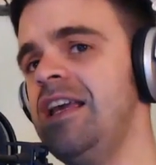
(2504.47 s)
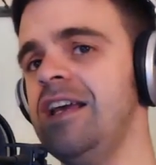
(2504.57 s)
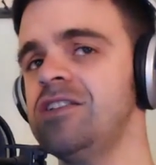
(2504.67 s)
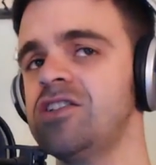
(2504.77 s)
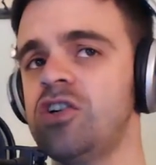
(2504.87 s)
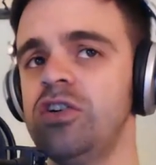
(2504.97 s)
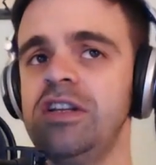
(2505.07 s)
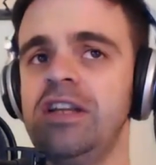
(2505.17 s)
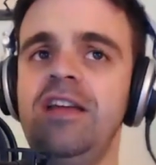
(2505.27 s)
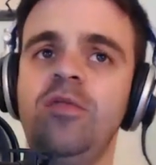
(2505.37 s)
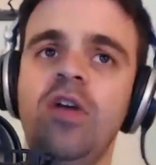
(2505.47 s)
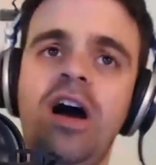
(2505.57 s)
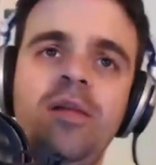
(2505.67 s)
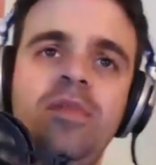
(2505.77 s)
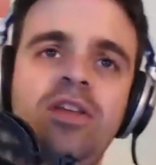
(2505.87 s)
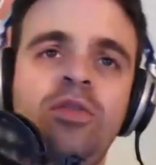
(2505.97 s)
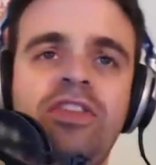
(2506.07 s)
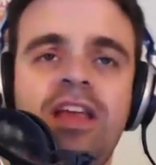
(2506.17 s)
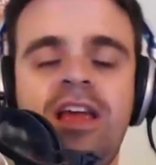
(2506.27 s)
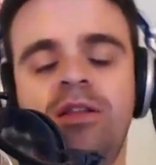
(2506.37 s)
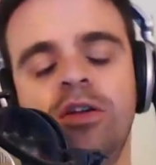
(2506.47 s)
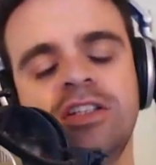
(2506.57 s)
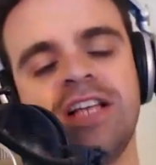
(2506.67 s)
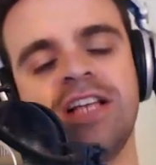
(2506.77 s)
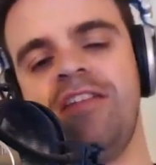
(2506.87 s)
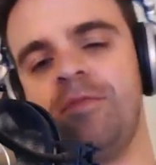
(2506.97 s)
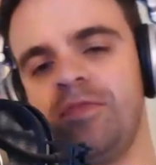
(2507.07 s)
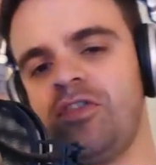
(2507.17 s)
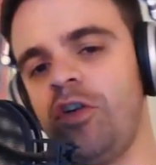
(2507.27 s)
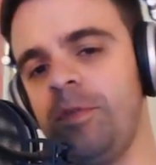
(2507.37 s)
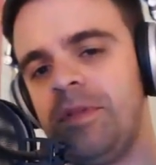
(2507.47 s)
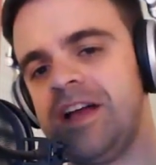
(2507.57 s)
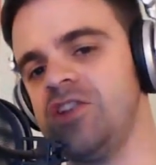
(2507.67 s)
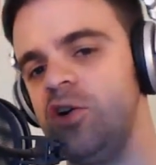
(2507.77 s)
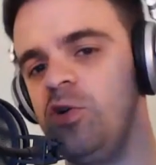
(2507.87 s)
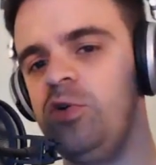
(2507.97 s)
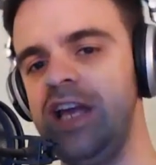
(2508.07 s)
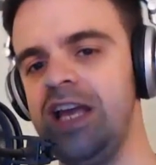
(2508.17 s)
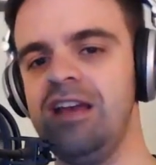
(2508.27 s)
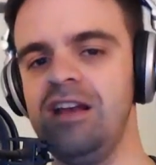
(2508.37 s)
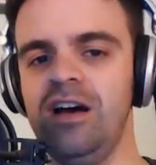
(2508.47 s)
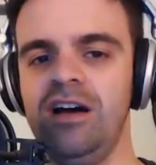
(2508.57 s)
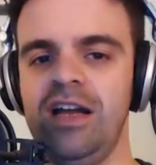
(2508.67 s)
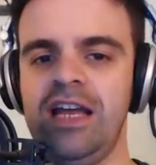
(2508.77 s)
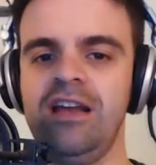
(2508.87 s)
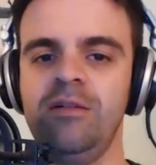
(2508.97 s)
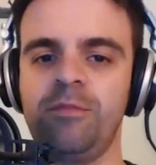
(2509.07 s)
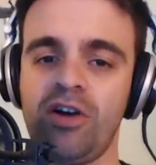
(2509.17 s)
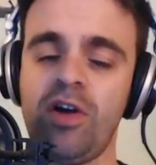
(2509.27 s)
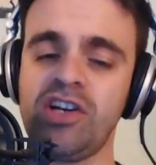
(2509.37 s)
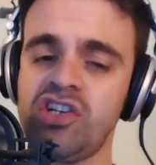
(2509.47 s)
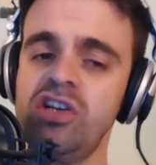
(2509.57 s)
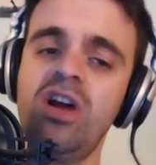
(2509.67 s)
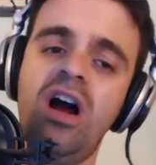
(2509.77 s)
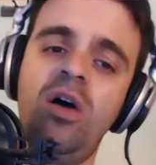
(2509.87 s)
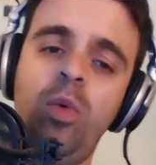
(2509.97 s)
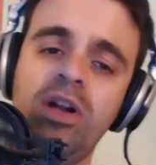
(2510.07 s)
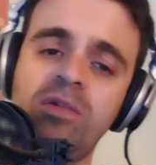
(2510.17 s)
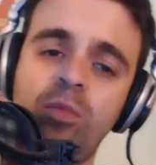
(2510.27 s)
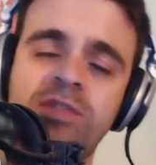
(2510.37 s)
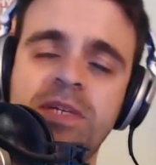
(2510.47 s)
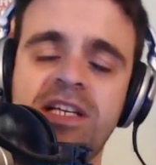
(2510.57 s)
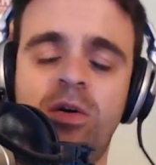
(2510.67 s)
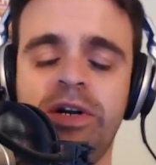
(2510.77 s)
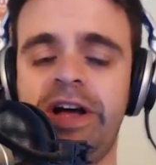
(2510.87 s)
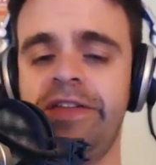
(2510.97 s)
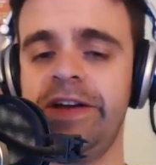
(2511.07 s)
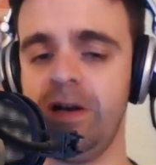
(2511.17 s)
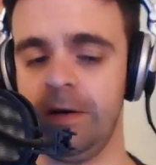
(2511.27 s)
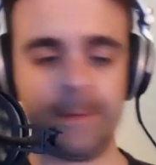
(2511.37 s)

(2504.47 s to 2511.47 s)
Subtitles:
is currently, it looks like they've sort of plateaued in progression. What's been going on there?